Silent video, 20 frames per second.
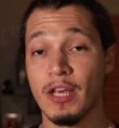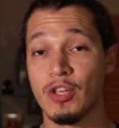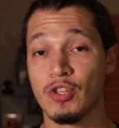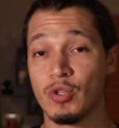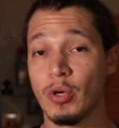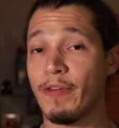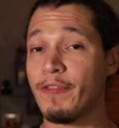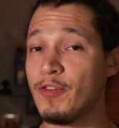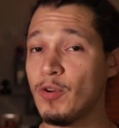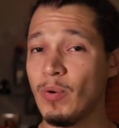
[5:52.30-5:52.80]

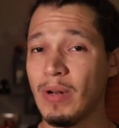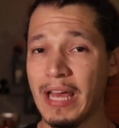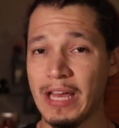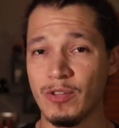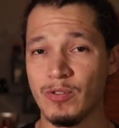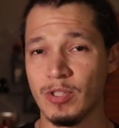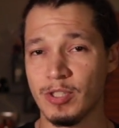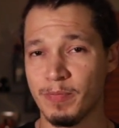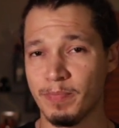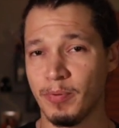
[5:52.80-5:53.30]
So if you
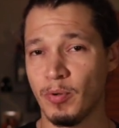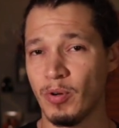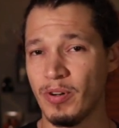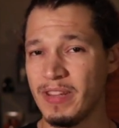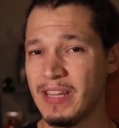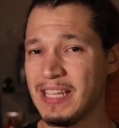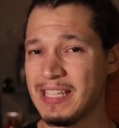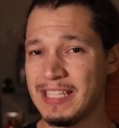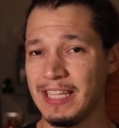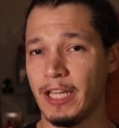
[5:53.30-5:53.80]
like to explore
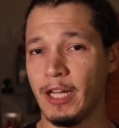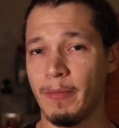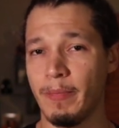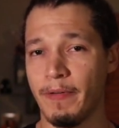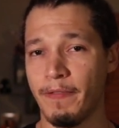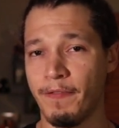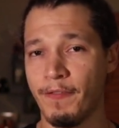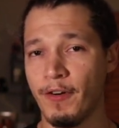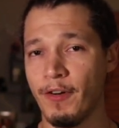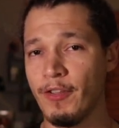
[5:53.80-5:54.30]
this a little
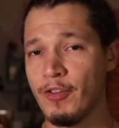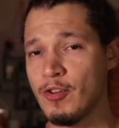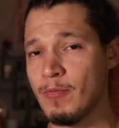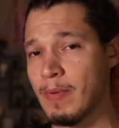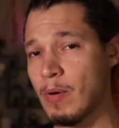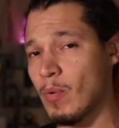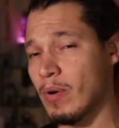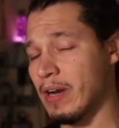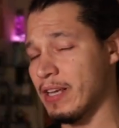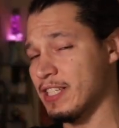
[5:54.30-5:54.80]
bit further, you
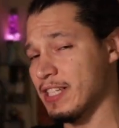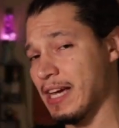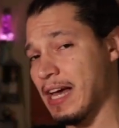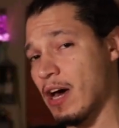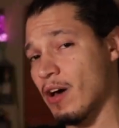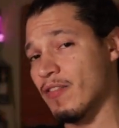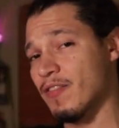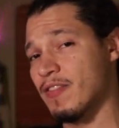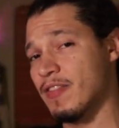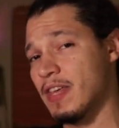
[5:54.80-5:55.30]
might wanna check
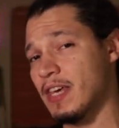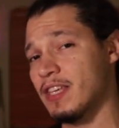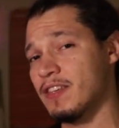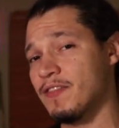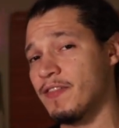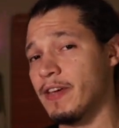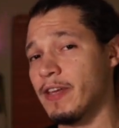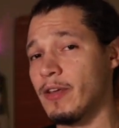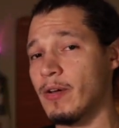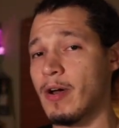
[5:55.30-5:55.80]
out this
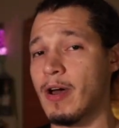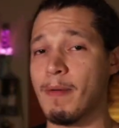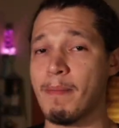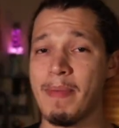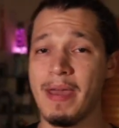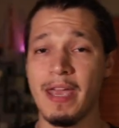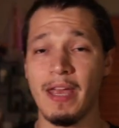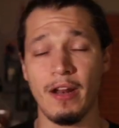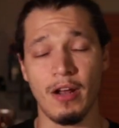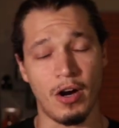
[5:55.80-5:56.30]
video I
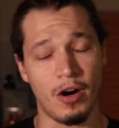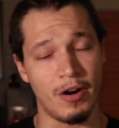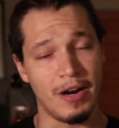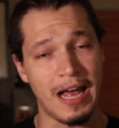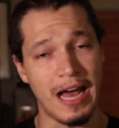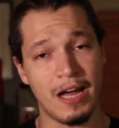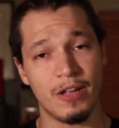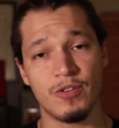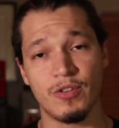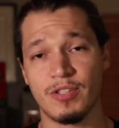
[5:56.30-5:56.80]
made on
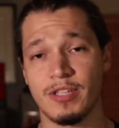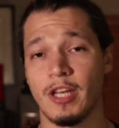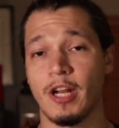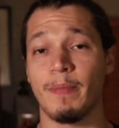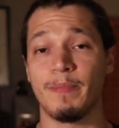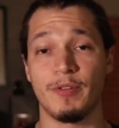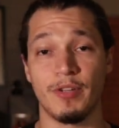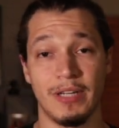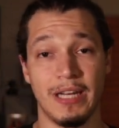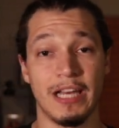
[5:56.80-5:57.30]
how to set
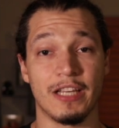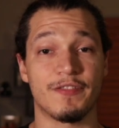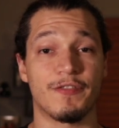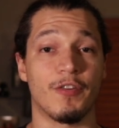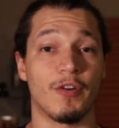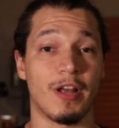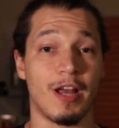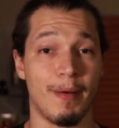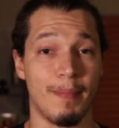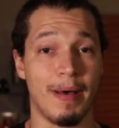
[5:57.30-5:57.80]
up your legs
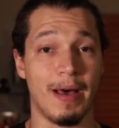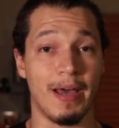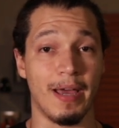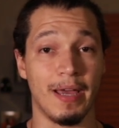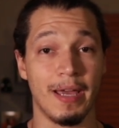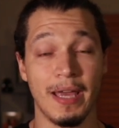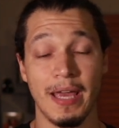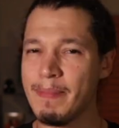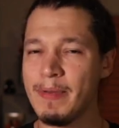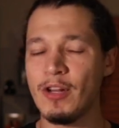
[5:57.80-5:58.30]
for Kamae.
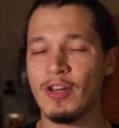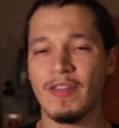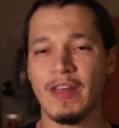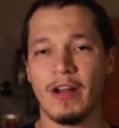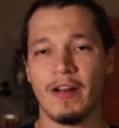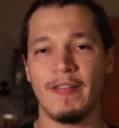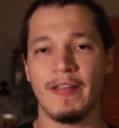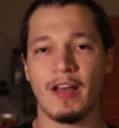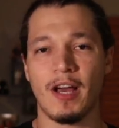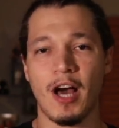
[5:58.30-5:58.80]
Let me know
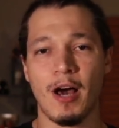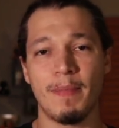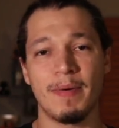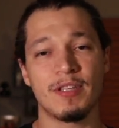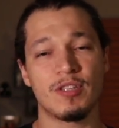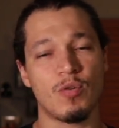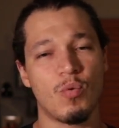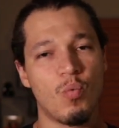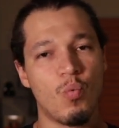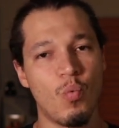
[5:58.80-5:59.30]
down in the
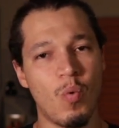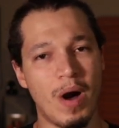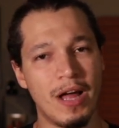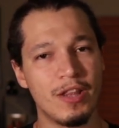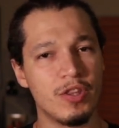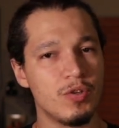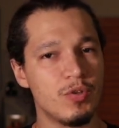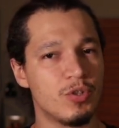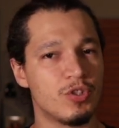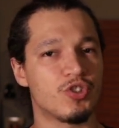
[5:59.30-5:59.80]
comments,
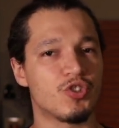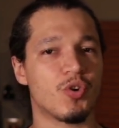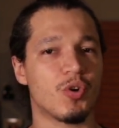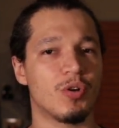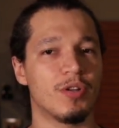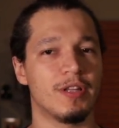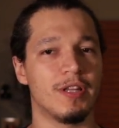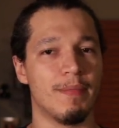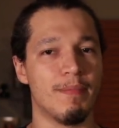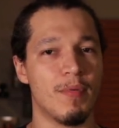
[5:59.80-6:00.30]
what do you
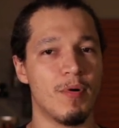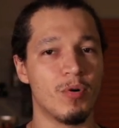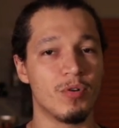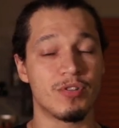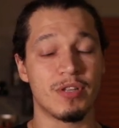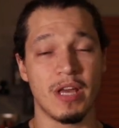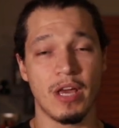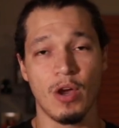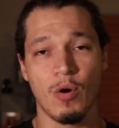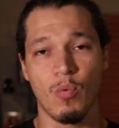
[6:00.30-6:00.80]
struggle the
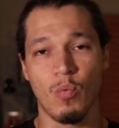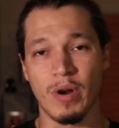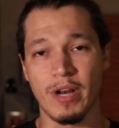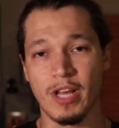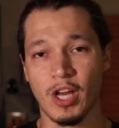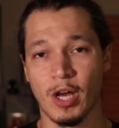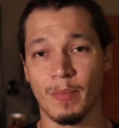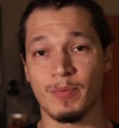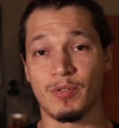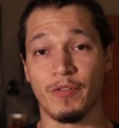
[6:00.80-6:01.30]
most when
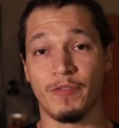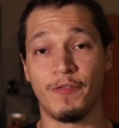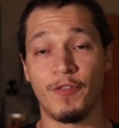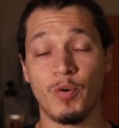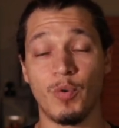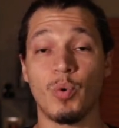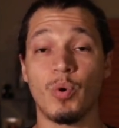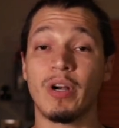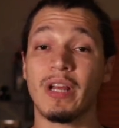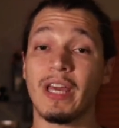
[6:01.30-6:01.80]
it comes to
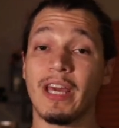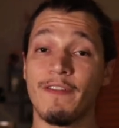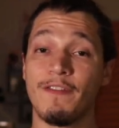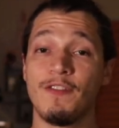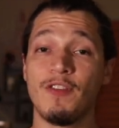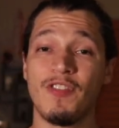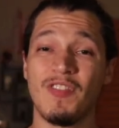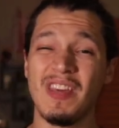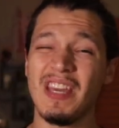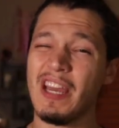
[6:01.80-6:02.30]
footwork. If
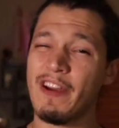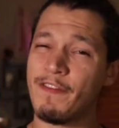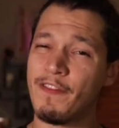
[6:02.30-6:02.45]
you think I